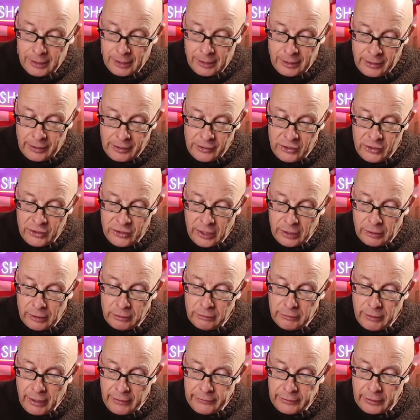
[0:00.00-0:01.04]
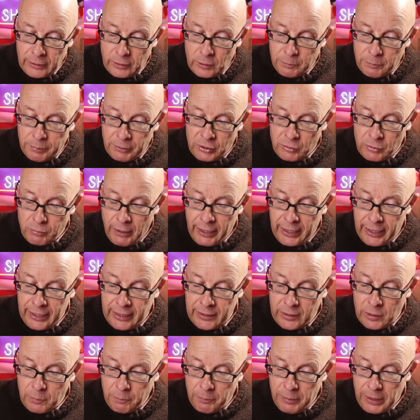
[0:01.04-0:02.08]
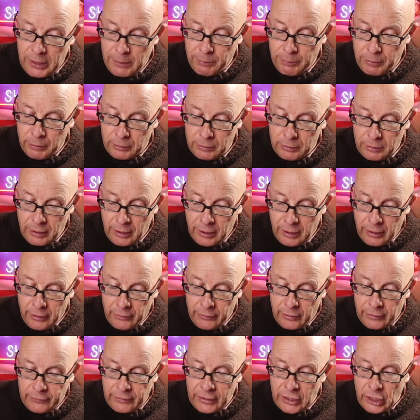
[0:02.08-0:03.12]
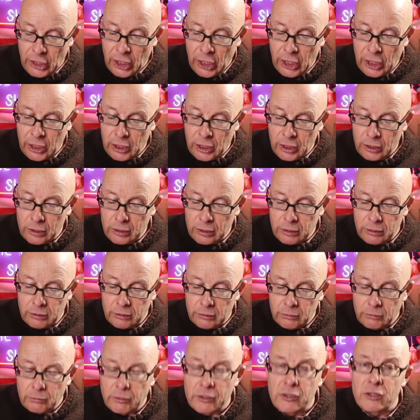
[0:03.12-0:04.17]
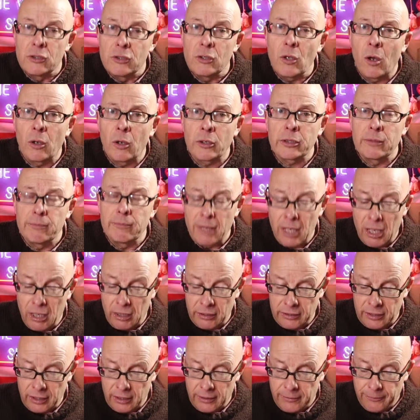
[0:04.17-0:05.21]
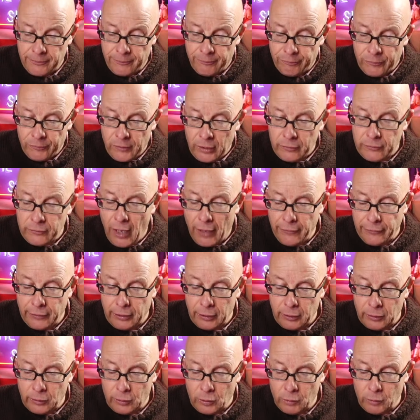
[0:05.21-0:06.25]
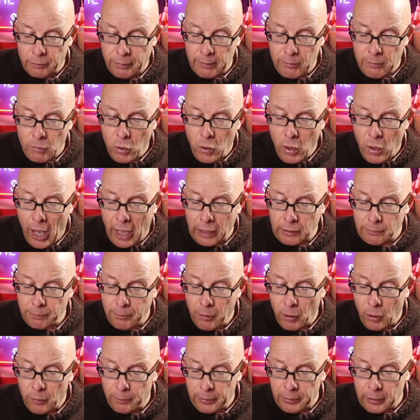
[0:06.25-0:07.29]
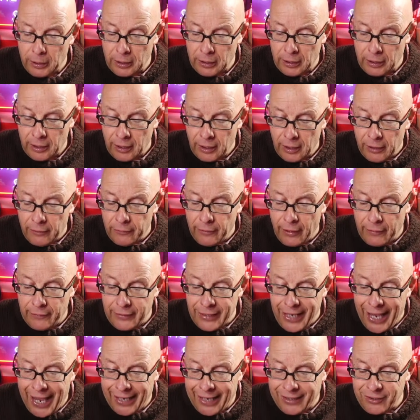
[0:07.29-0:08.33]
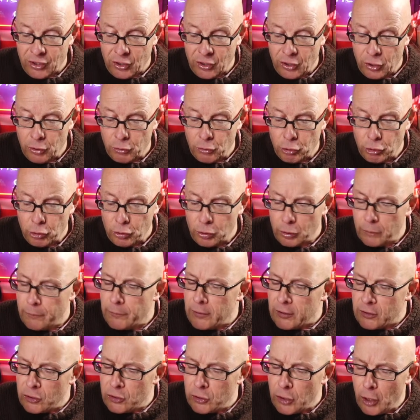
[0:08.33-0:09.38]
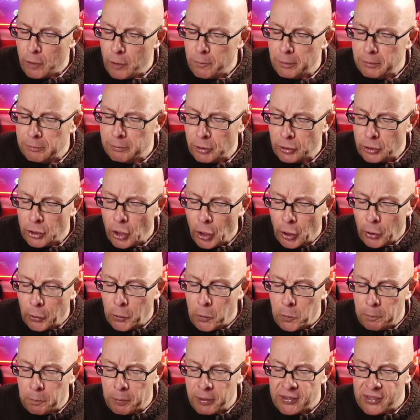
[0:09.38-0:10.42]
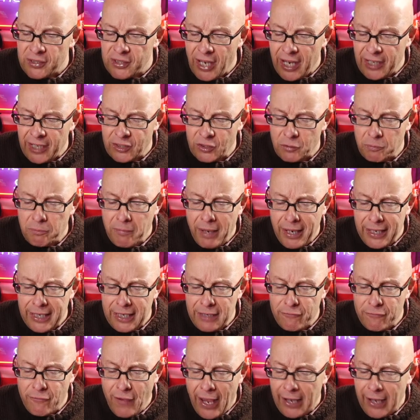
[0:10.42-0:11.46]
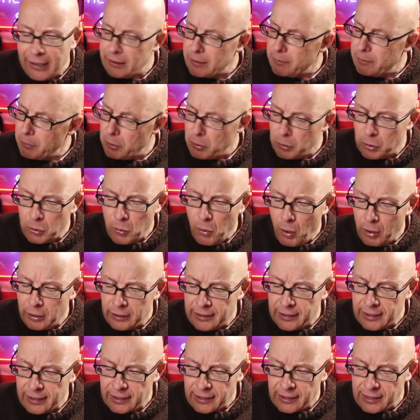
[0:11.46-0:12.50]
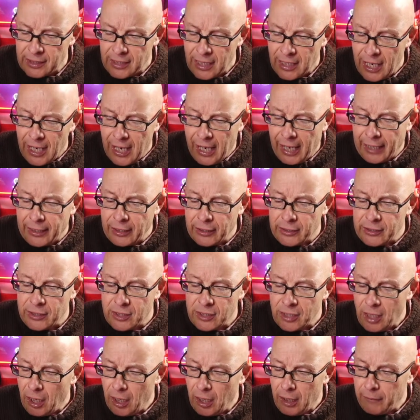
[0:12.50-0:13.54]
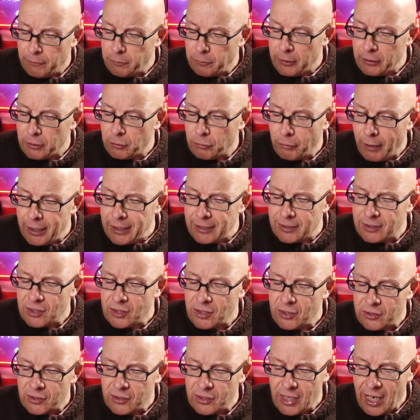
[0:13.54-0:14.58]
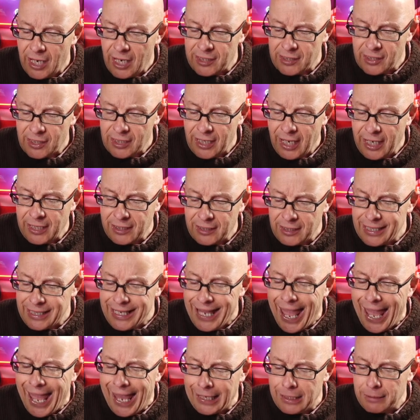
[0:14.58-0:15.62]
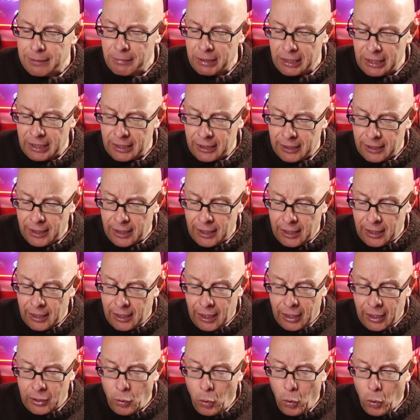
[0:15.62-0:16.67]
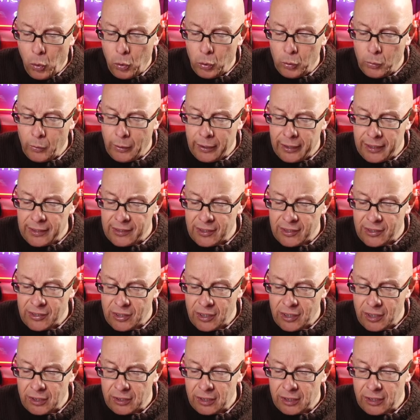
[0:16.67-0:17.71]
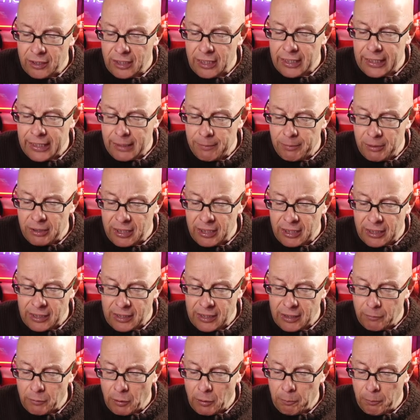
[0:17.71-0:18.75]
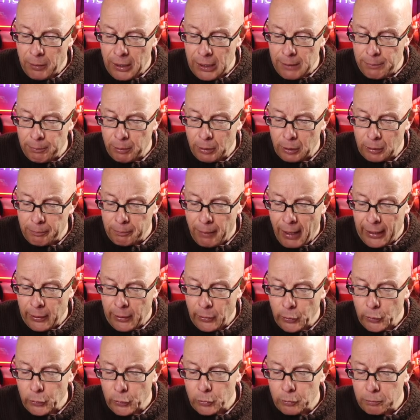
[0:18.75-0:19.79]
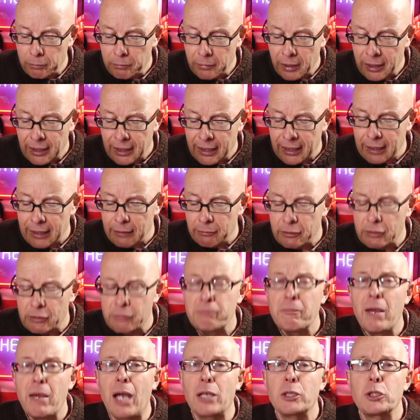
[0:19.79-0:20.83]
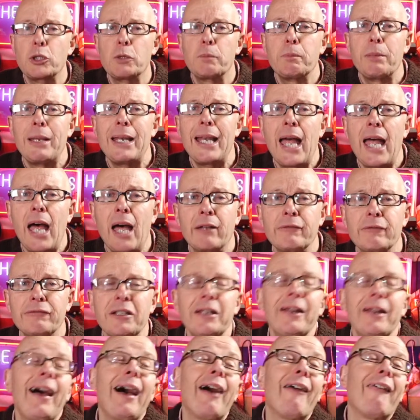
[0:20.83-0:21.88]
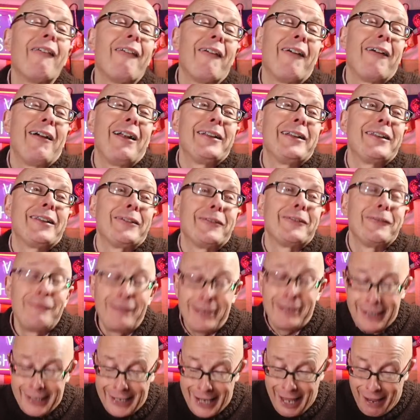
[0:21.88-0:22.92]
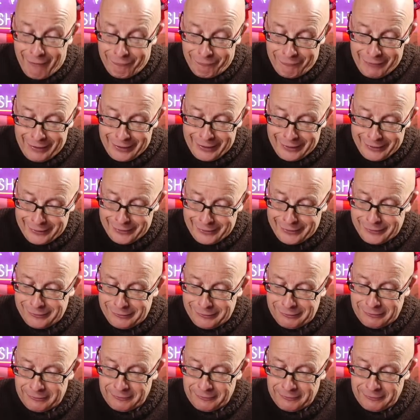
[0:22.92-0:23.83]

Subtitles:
Still nothing could persuade the people that the Earl was not a martyr. Nothing could be more unpopular than the execution of this nobleman who possessed many valuable qualities and had served with great success against the enemy and always asserted the liberties of the people by whom he was much beloved. Oh, I do love the Earl.